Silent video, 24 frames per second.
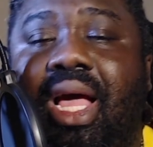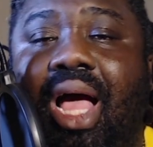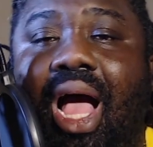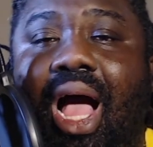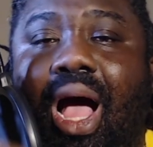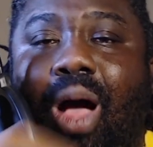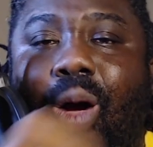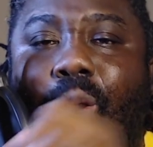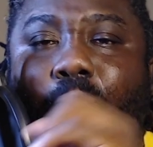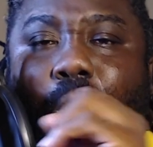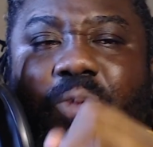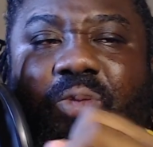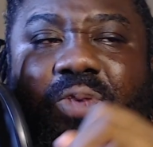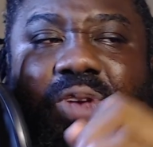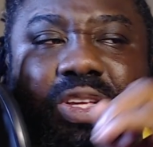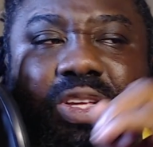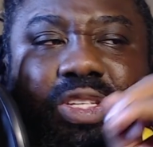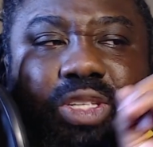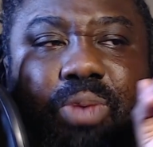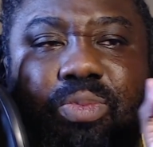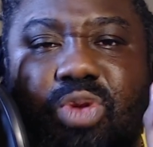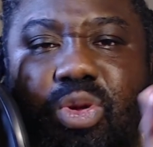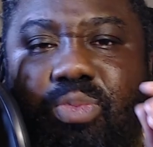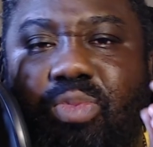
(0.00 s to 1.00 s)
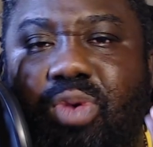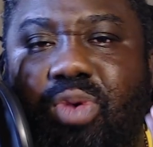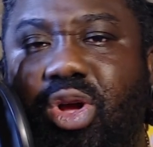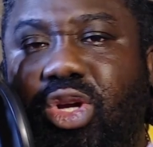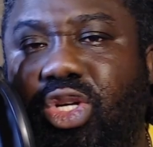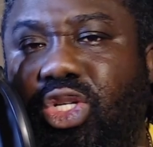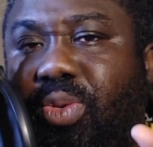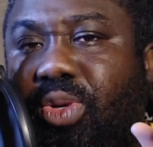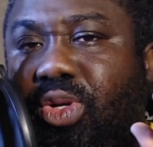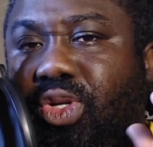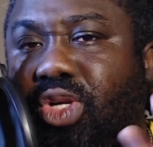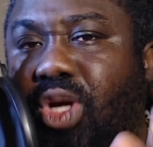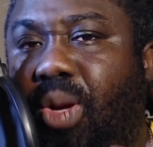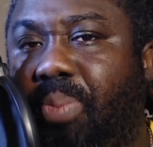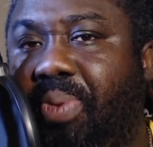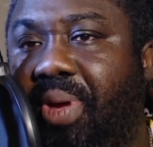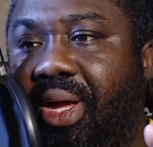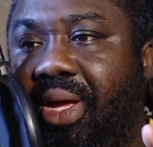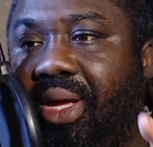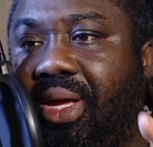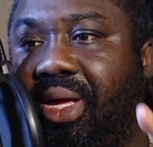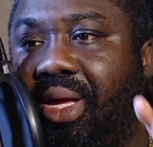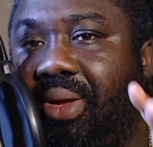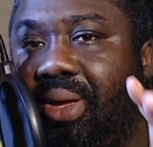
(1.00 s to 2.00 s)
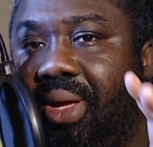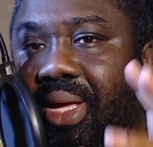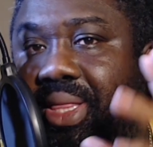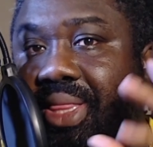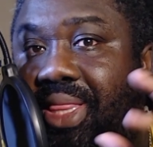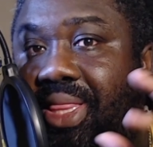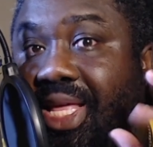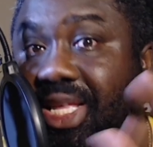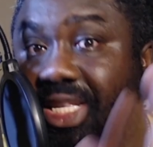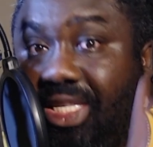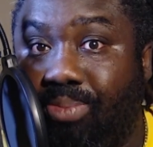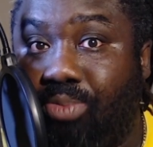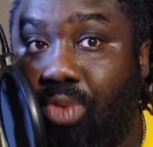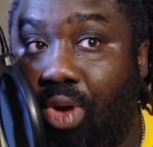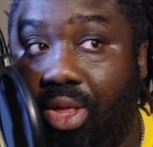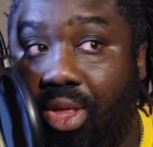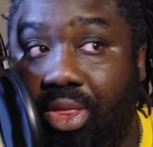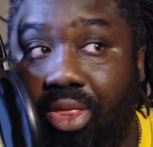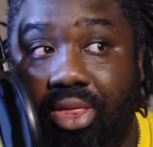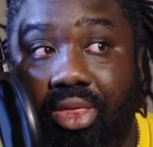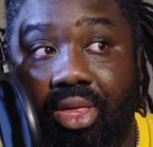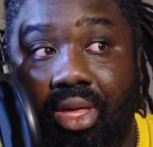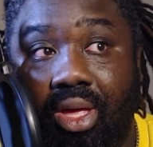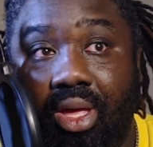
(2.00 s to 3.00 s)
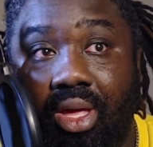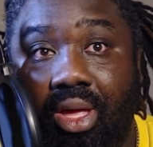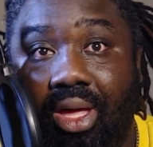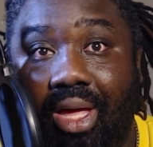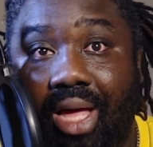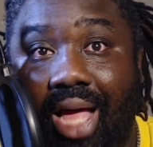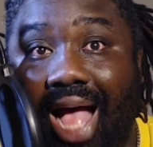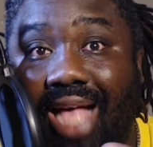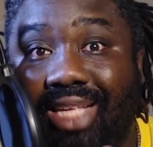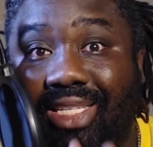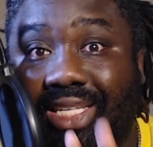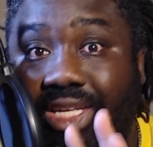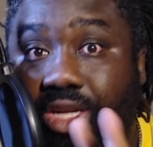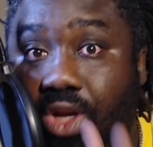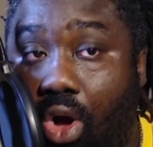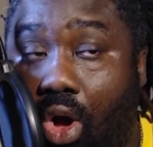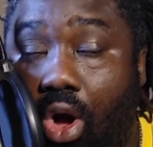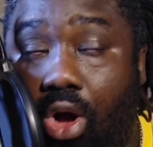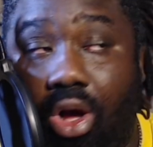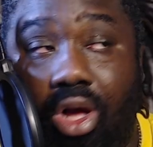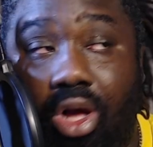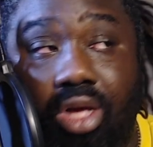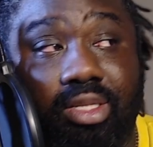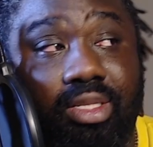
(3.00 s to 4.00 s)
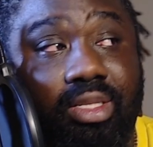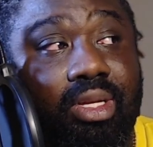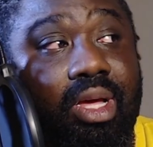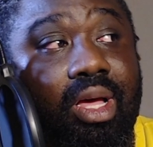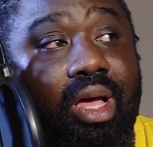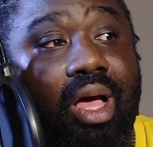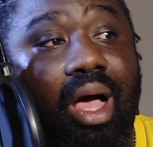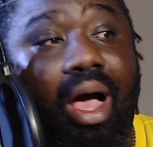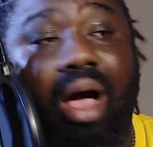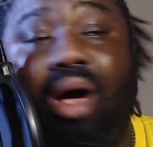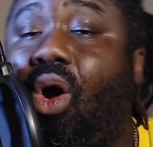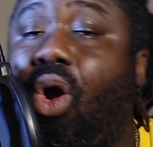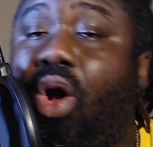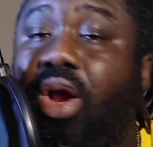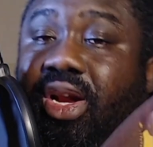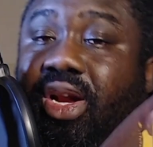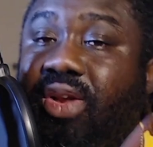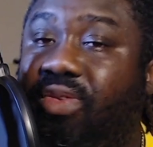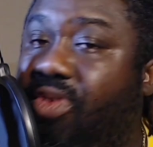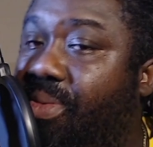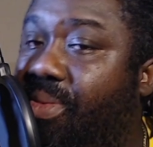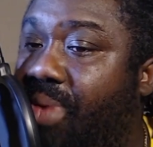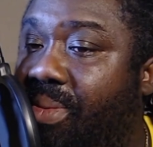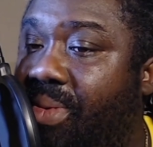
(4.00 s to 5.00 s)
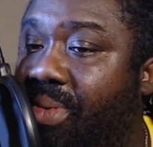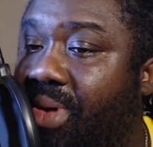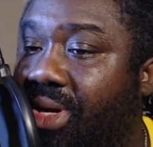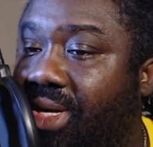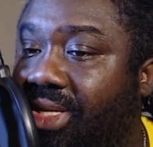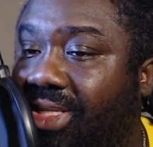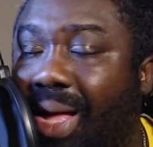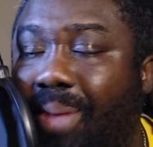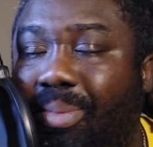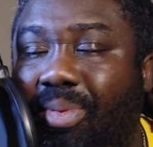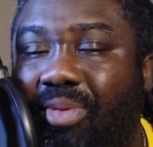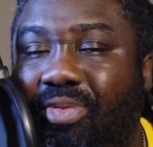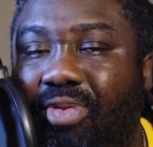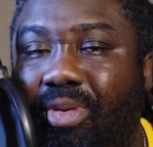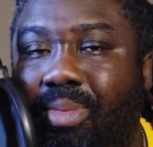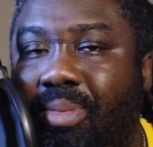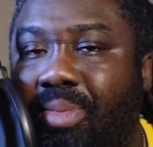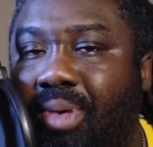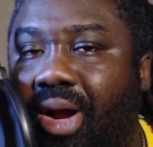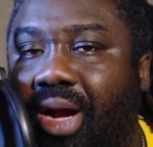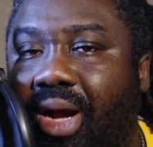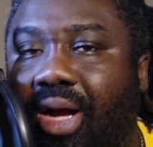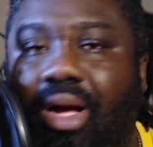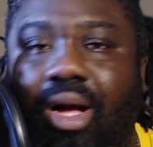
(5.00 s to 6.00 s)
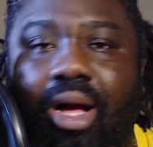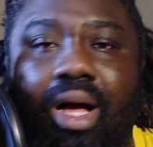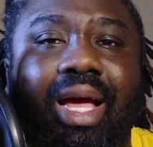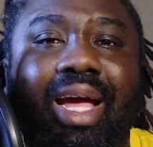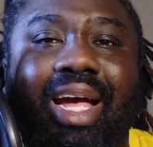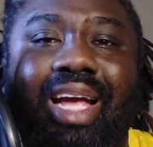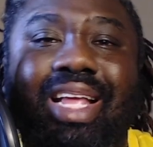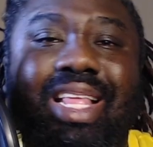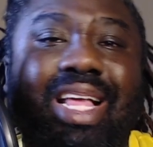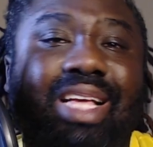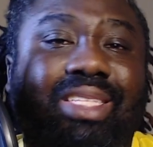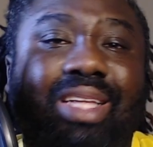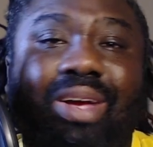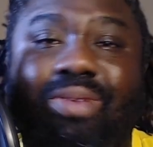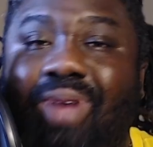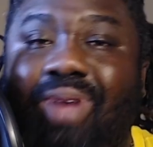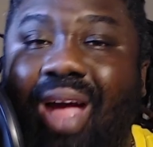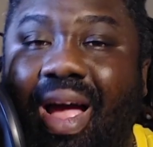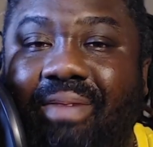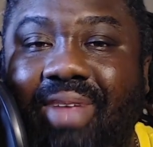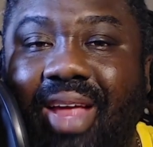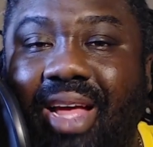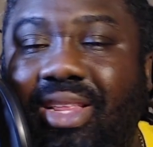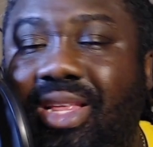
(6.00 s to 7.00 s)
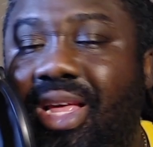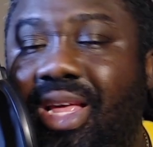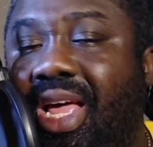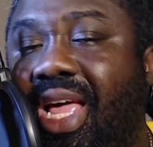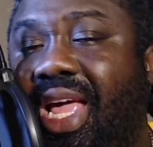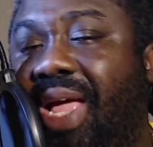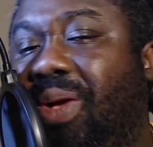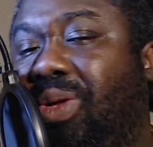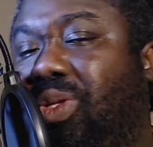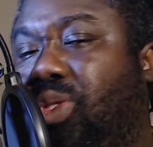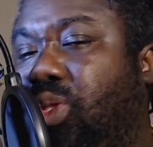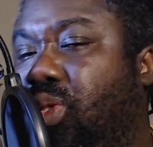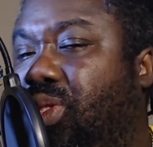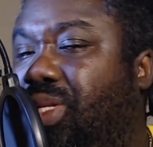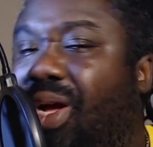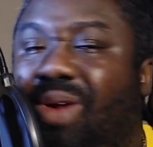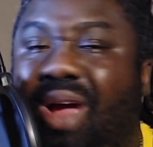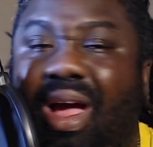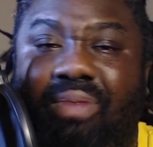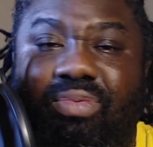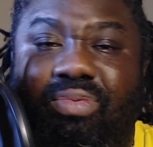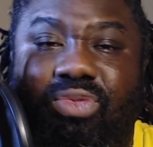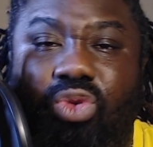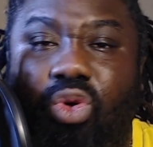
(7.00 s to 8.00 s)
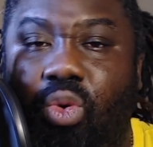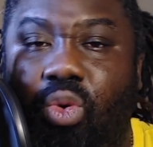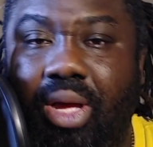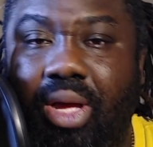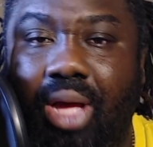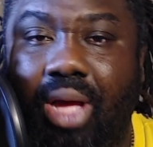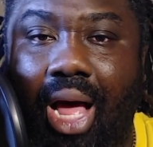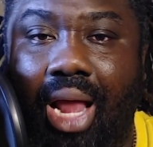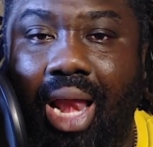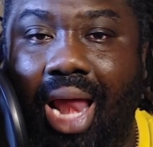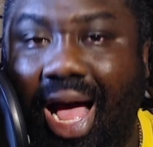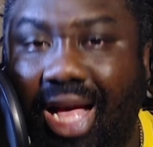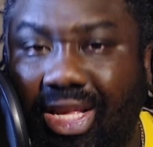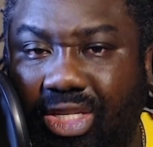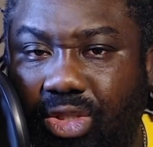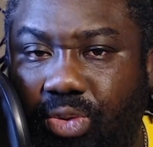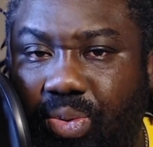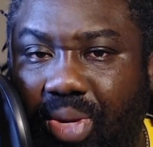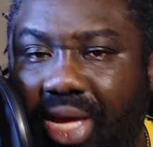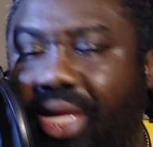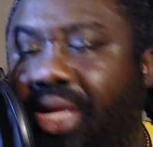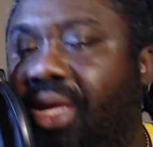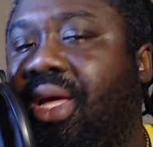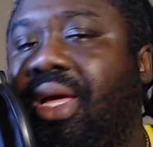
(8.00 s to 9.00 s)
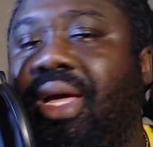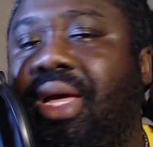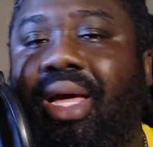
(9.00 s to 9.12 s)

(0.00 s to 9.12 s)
Hopefully some new merch should be dropping this month, as in August. I ordered it from the sample from America. It hasn't arrived yet. It was supposed to arrive last week.